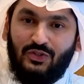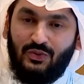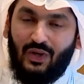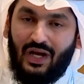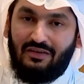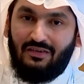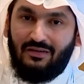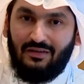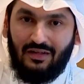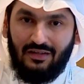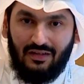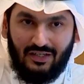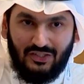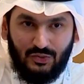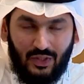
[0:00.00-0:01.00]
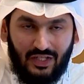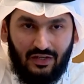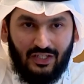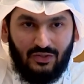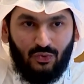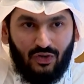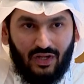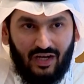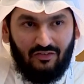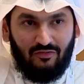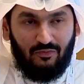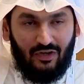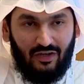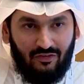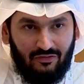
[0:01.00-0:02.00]
do have a large network
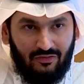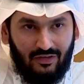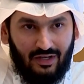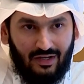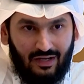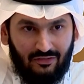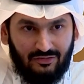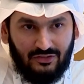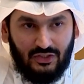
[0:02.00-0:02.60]
of